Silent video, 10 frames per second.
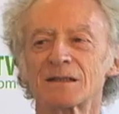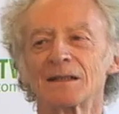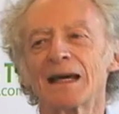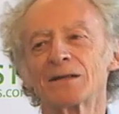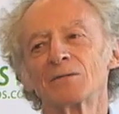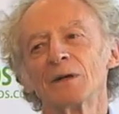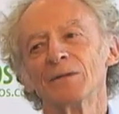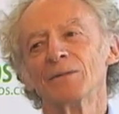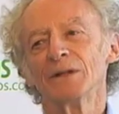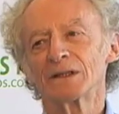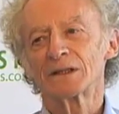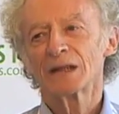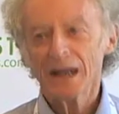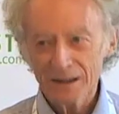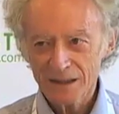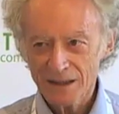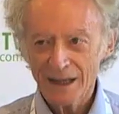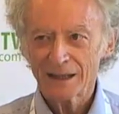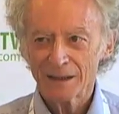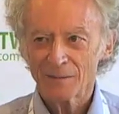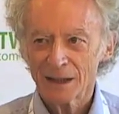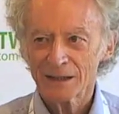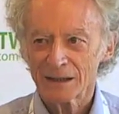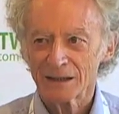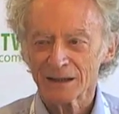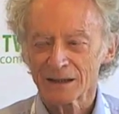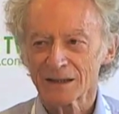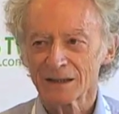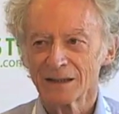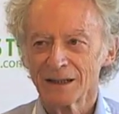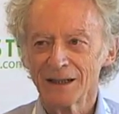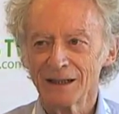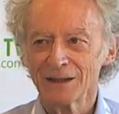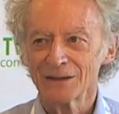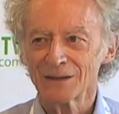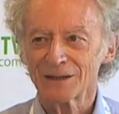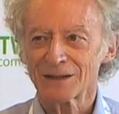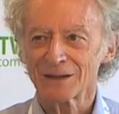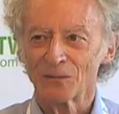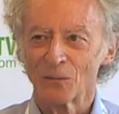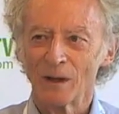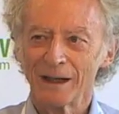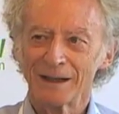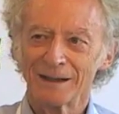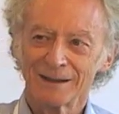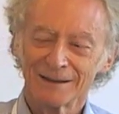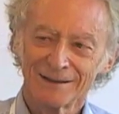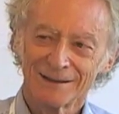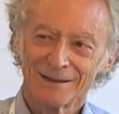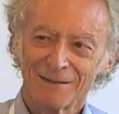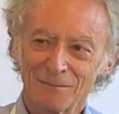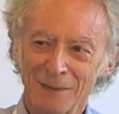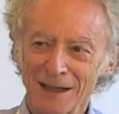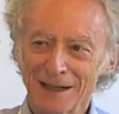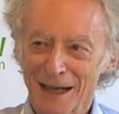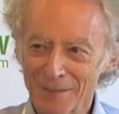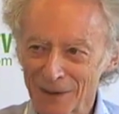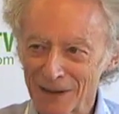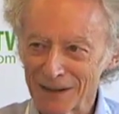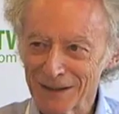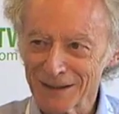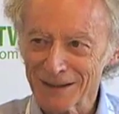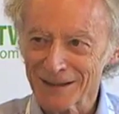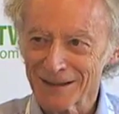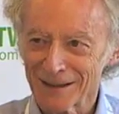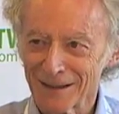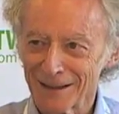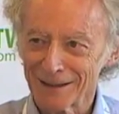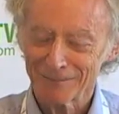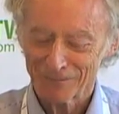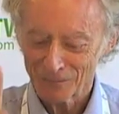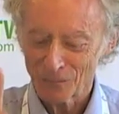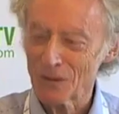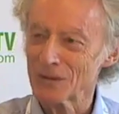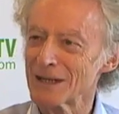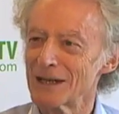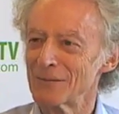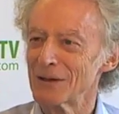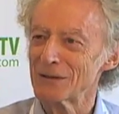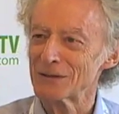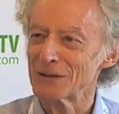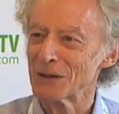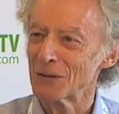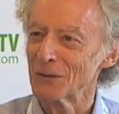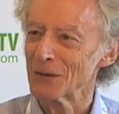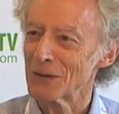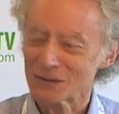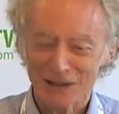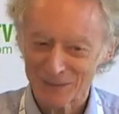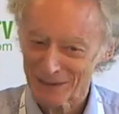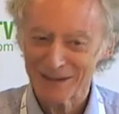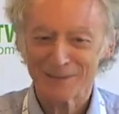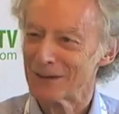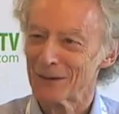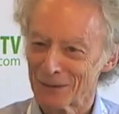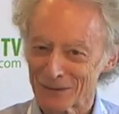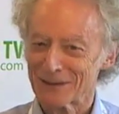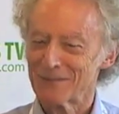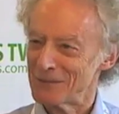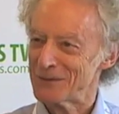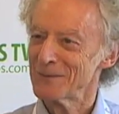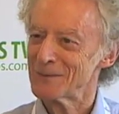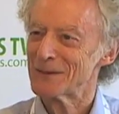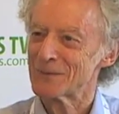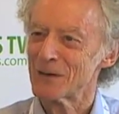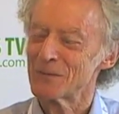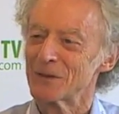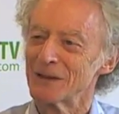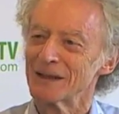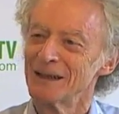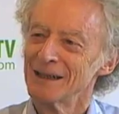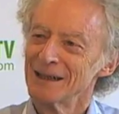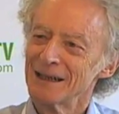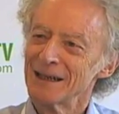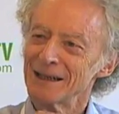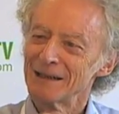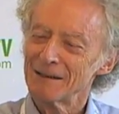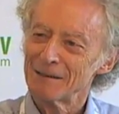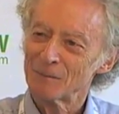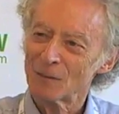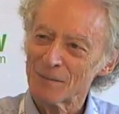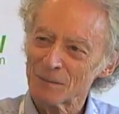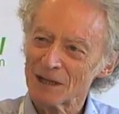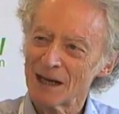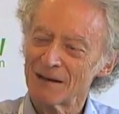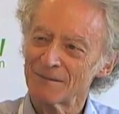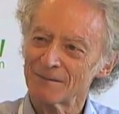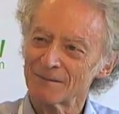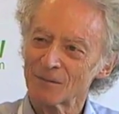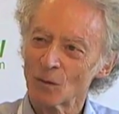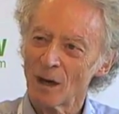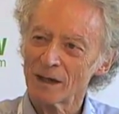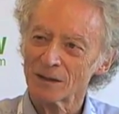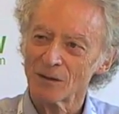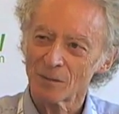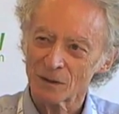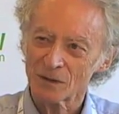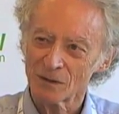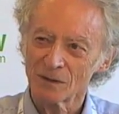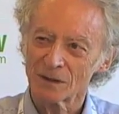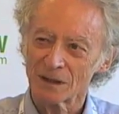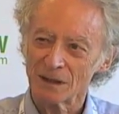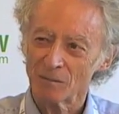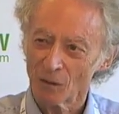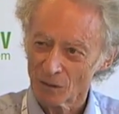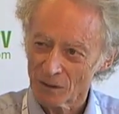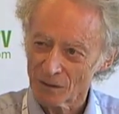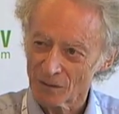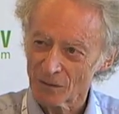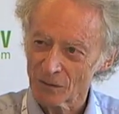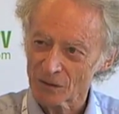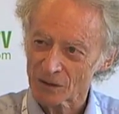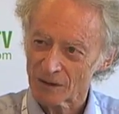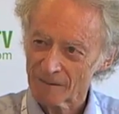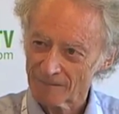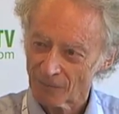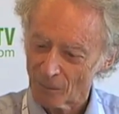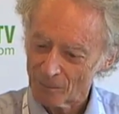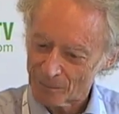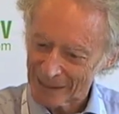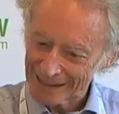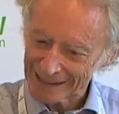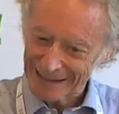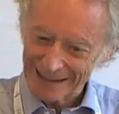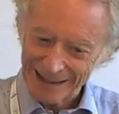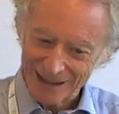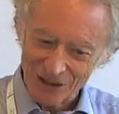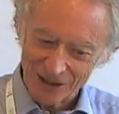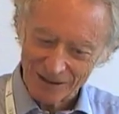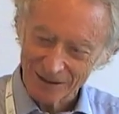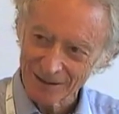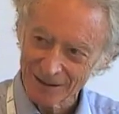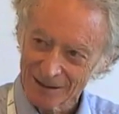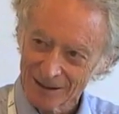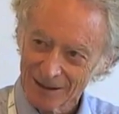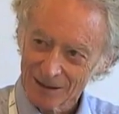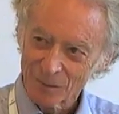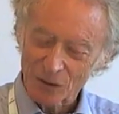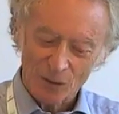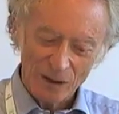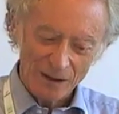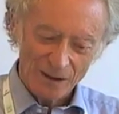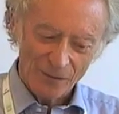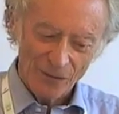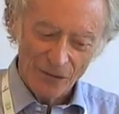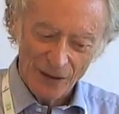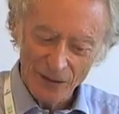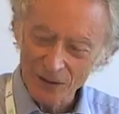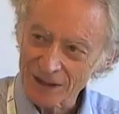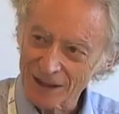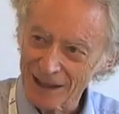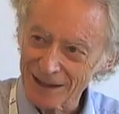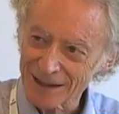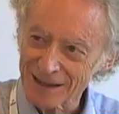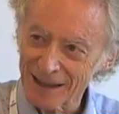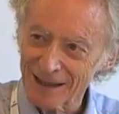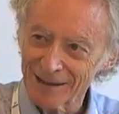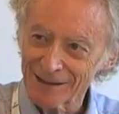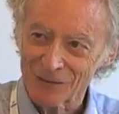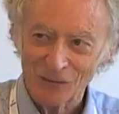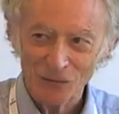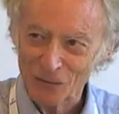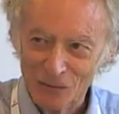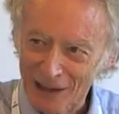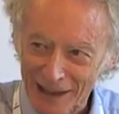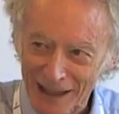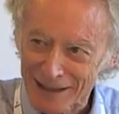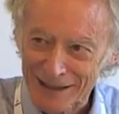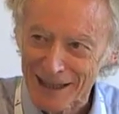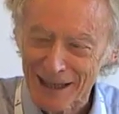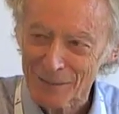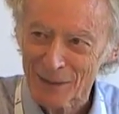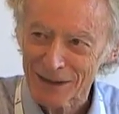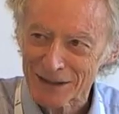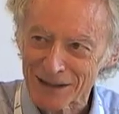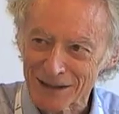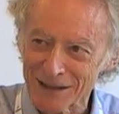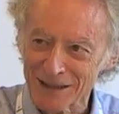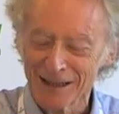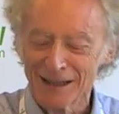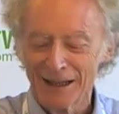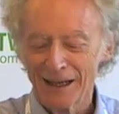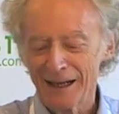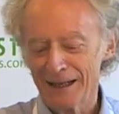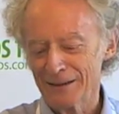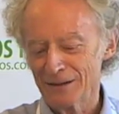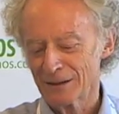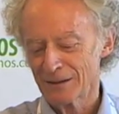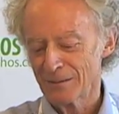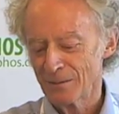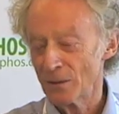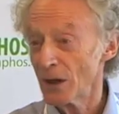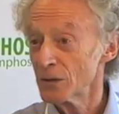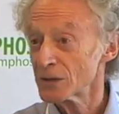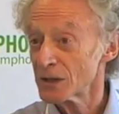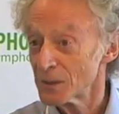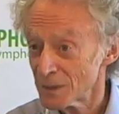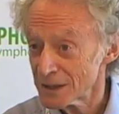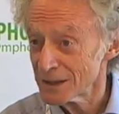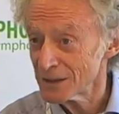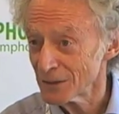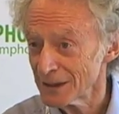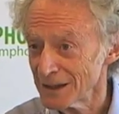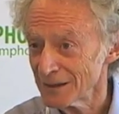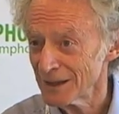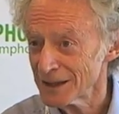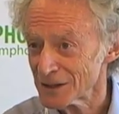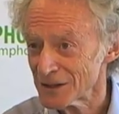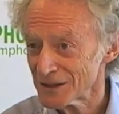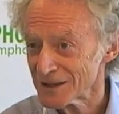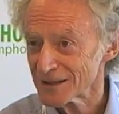latter one, this understanding basics, is where many companies, and I won't say Rio Tinto or OCP because that would not be appropriate, perhaps have quite an opportunity more in the future for better connection between those that understand, really understand basics, and those that are busy doing innovations.